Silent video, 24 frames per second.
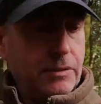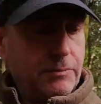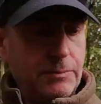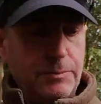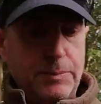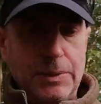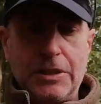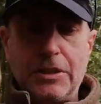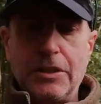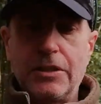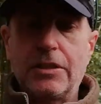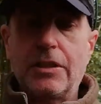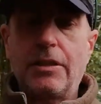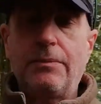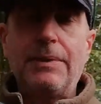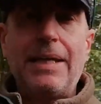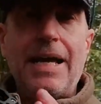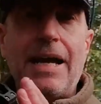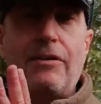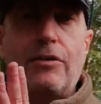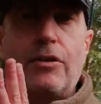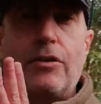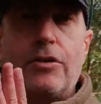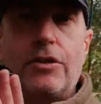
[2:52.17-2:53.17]
because I'm now
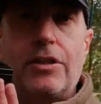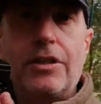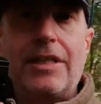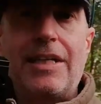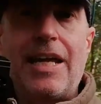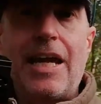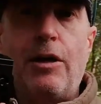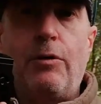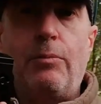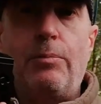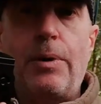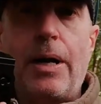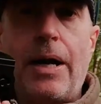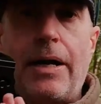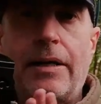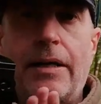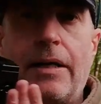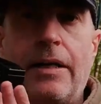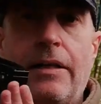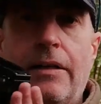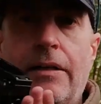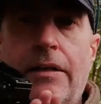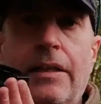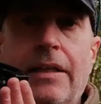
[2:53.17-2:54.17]
using an L
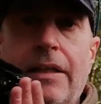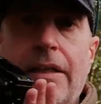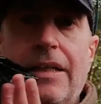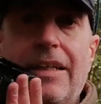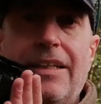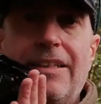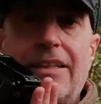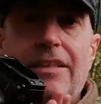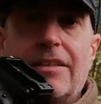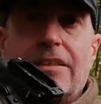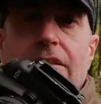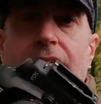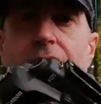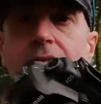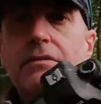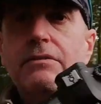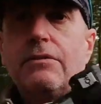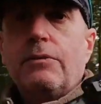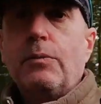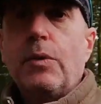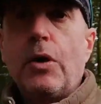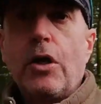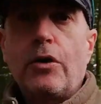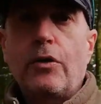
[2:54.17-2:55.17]
bracket, it doesn't
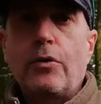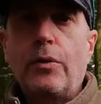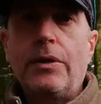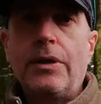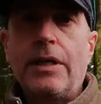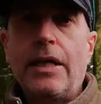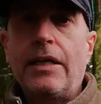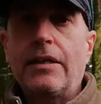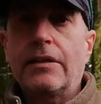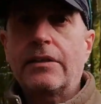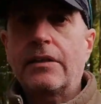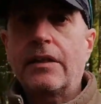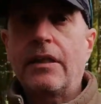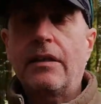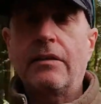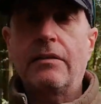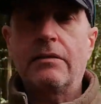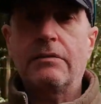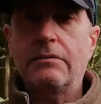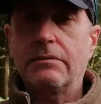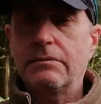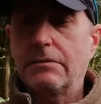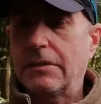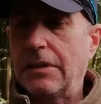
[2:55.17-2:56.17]
work with that, so
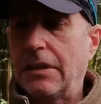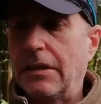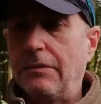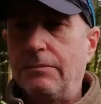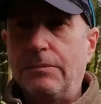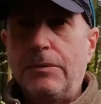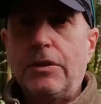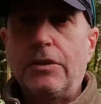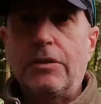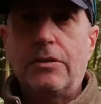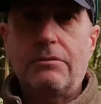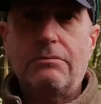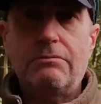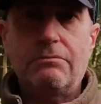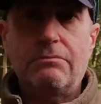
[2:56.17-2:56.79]
I'm just